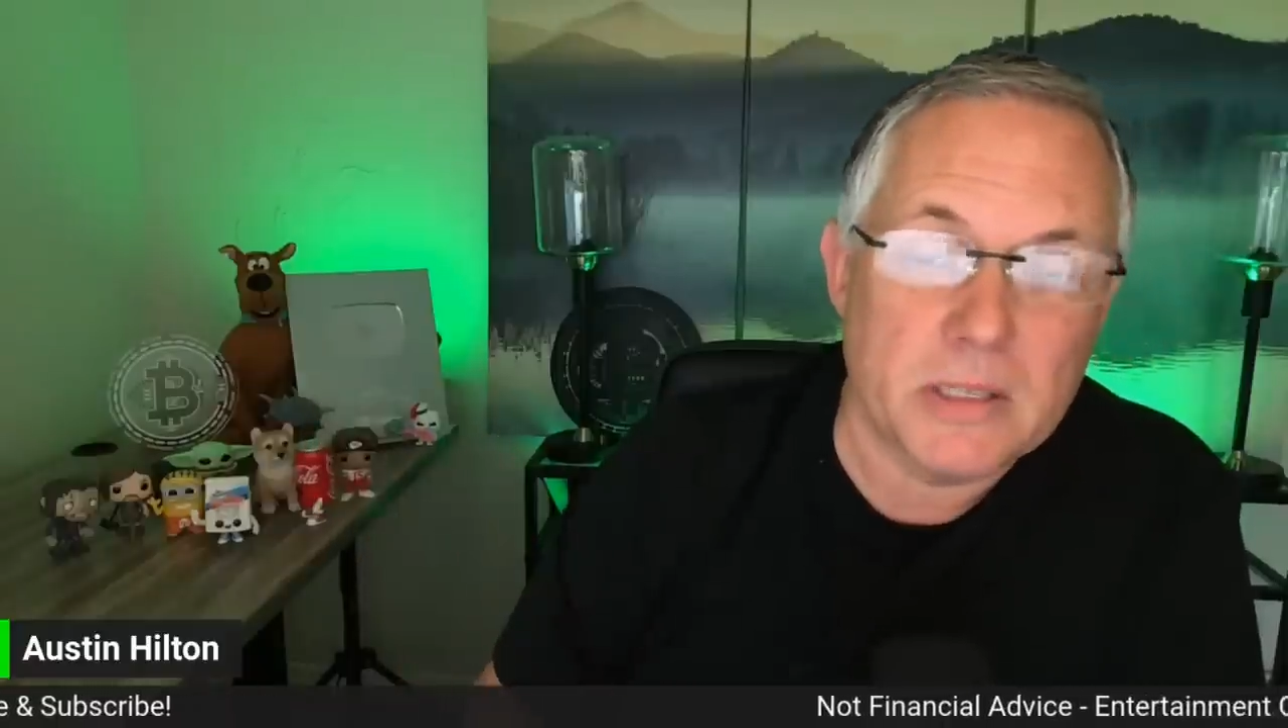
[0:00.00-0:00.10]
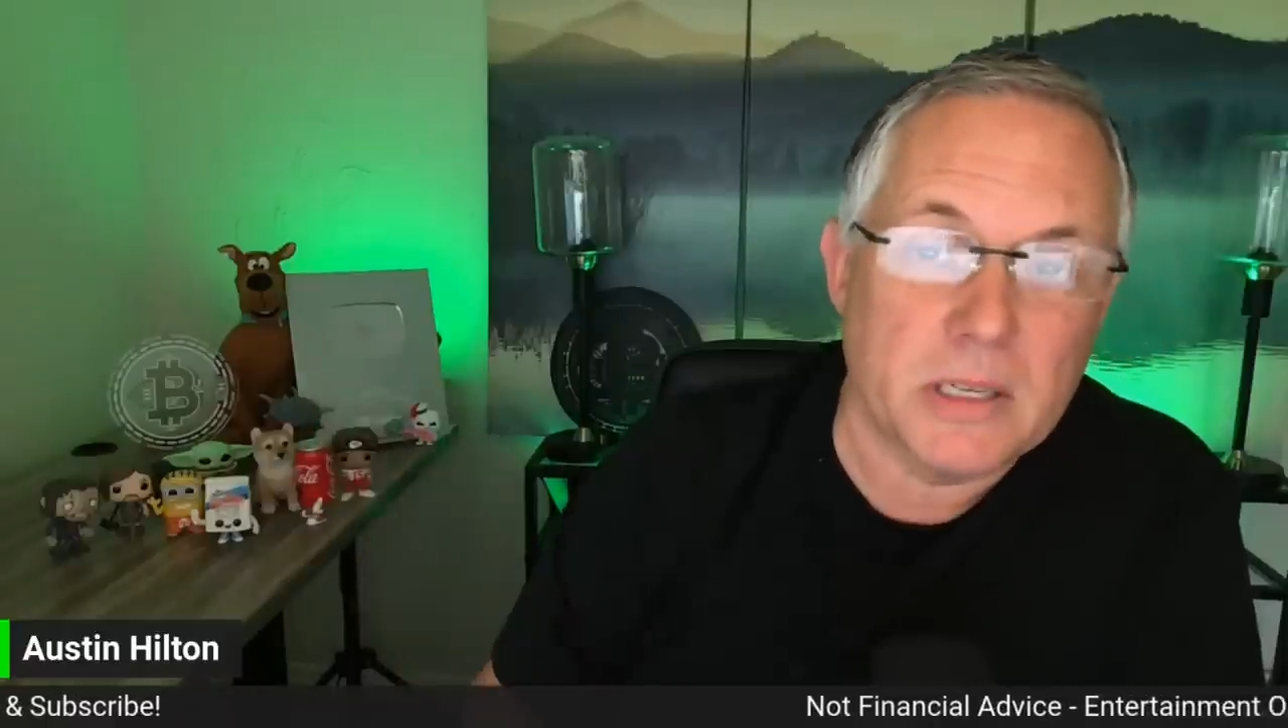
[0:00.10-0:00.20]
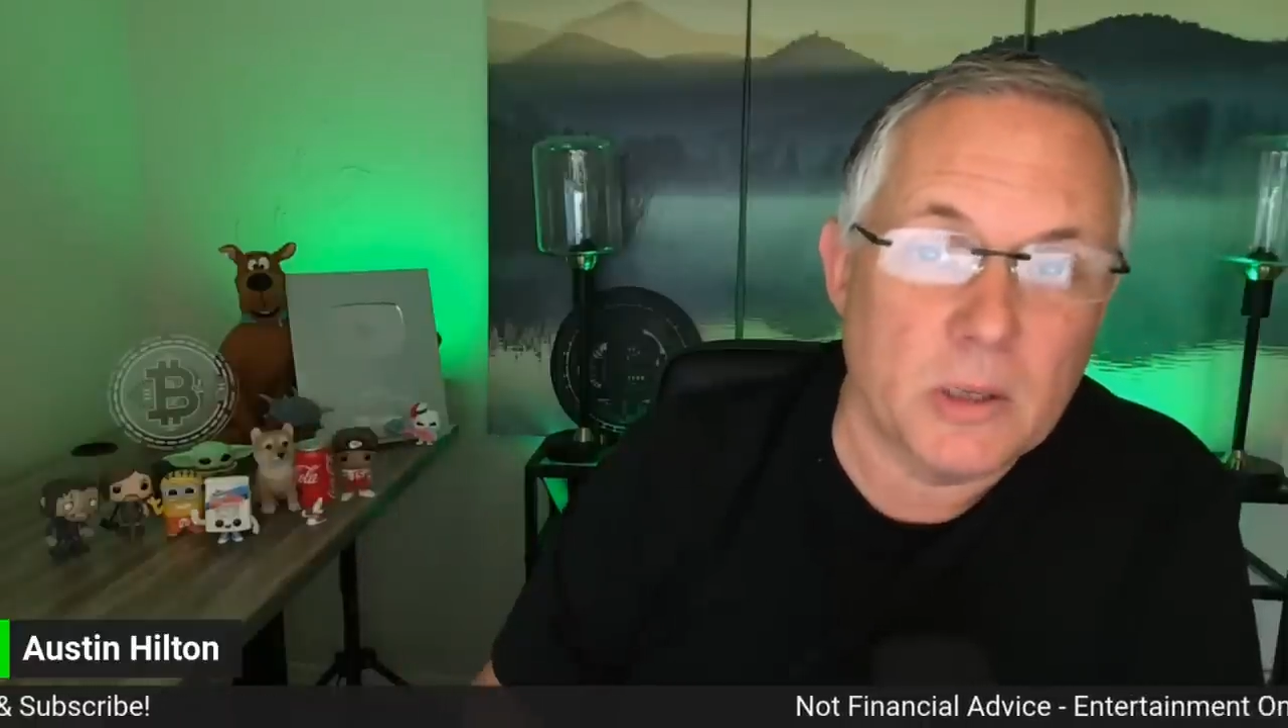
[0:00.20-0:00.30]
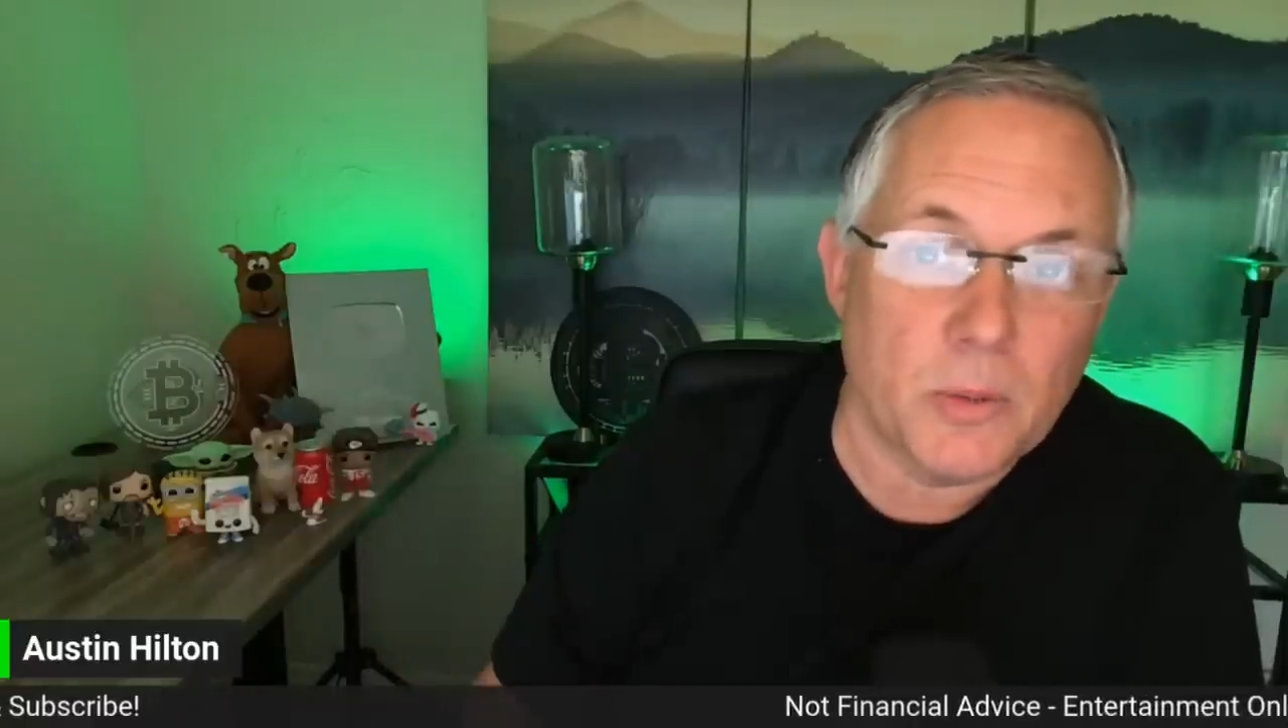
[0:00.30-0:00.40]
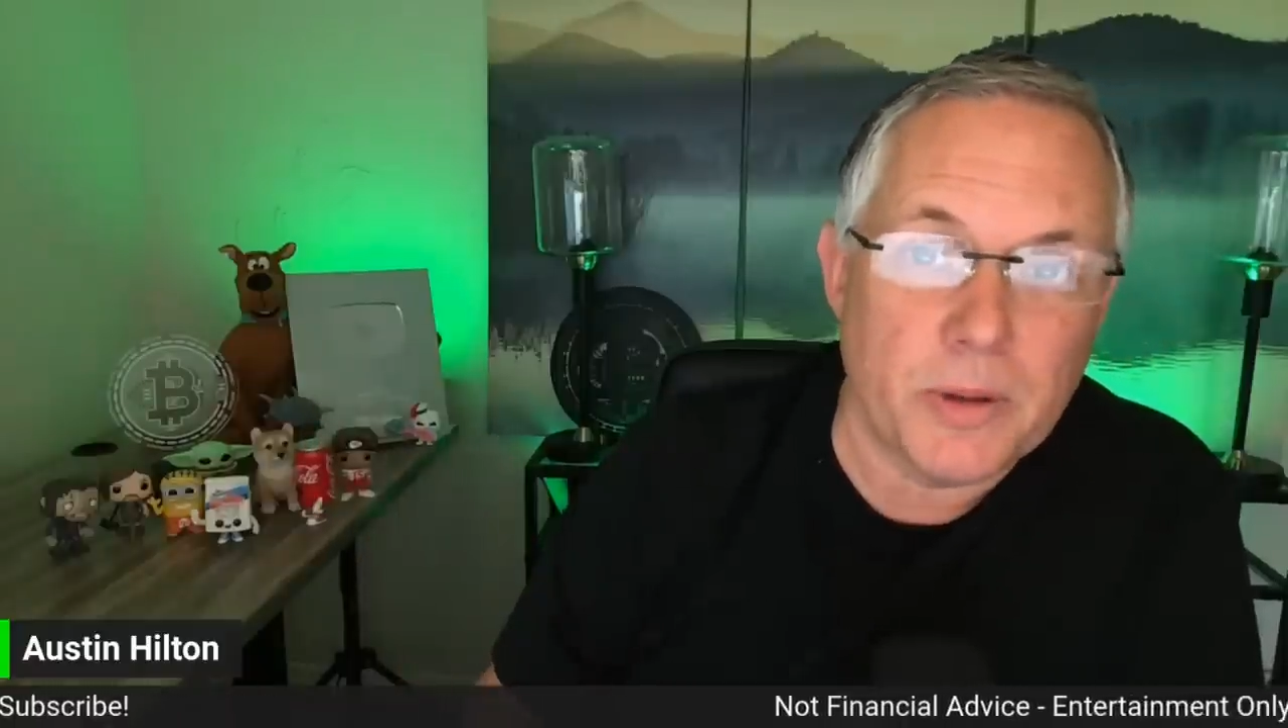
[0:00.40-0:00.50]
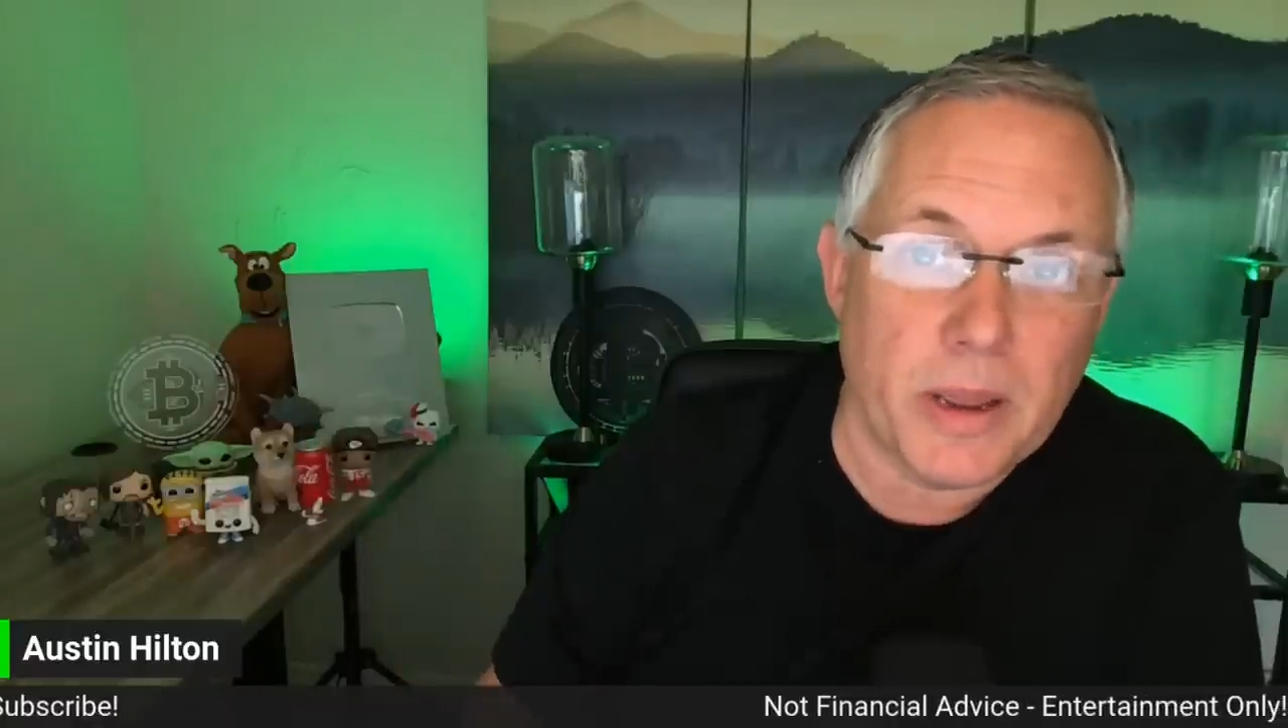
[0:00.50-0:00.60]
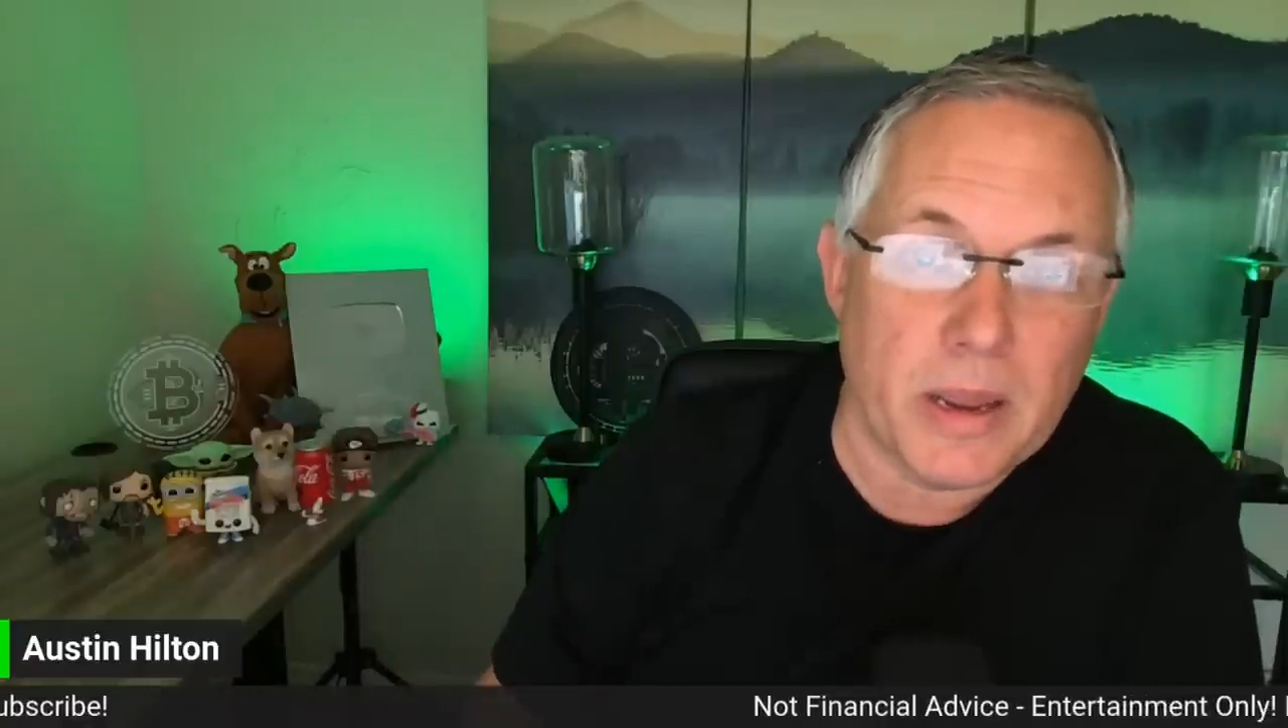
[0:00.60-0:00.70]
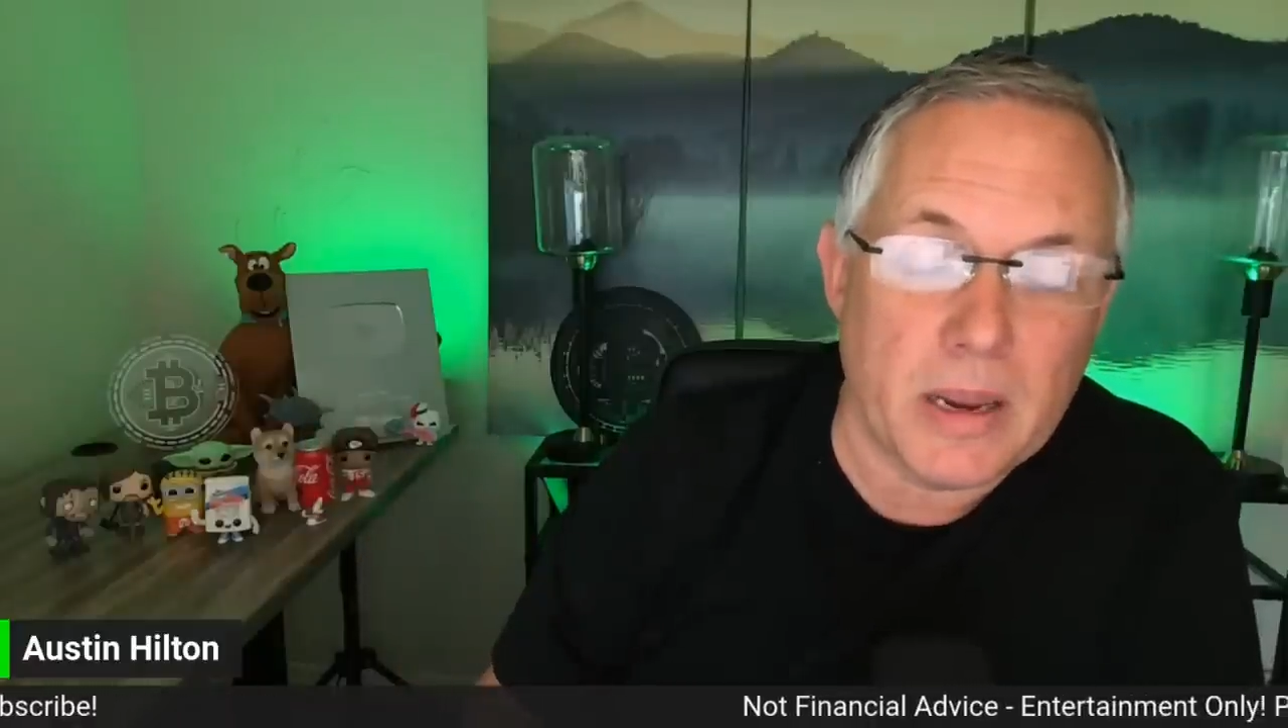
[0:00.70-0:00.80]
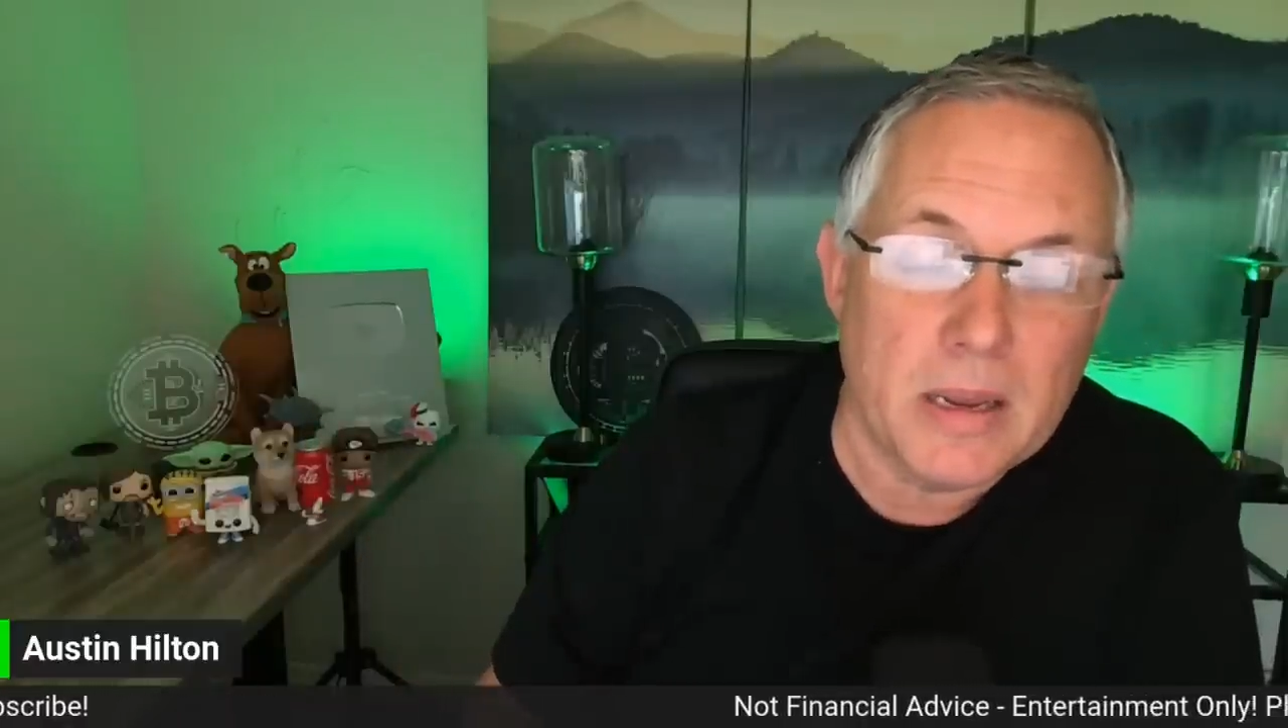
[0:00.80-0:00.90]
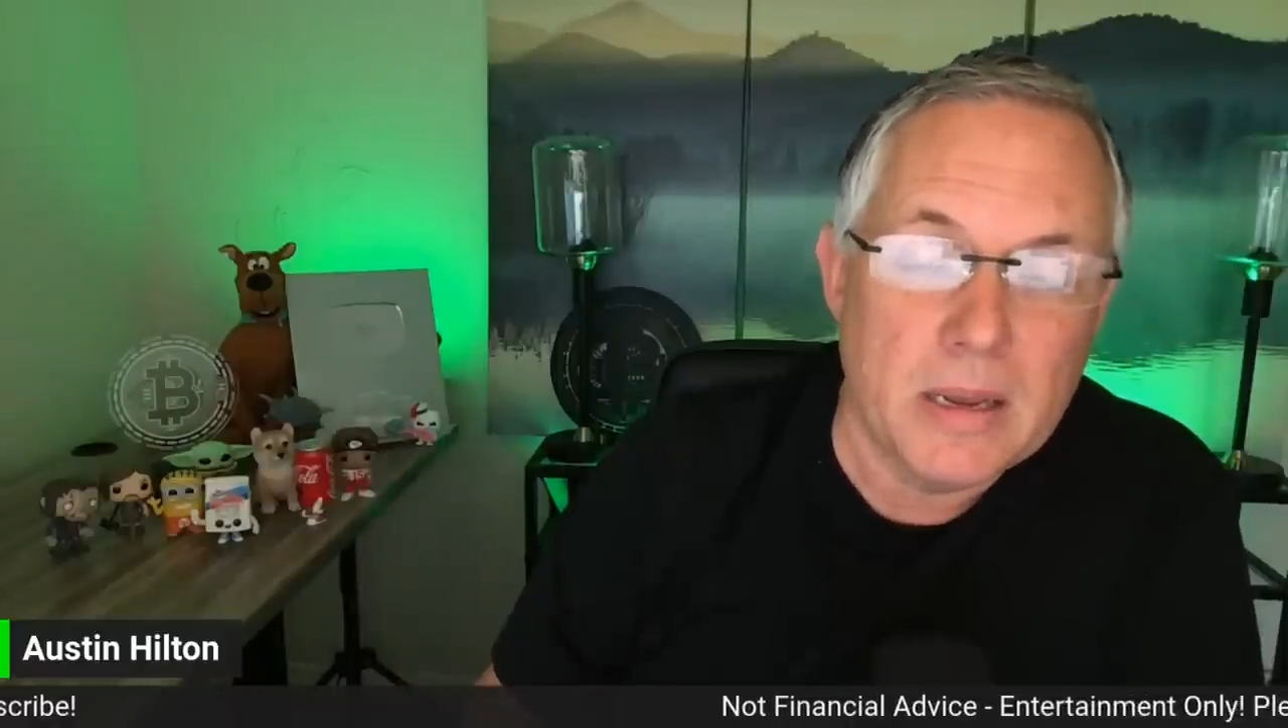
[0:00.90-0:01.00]
single
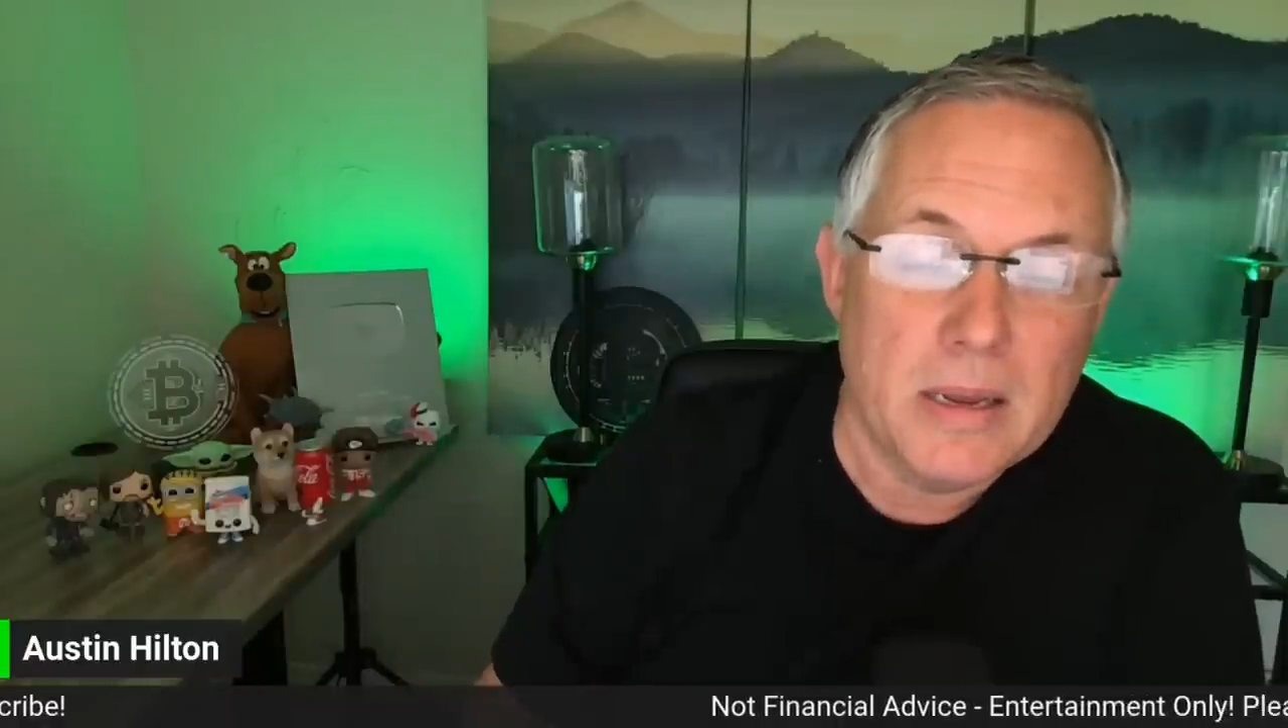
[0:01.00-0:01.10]
day,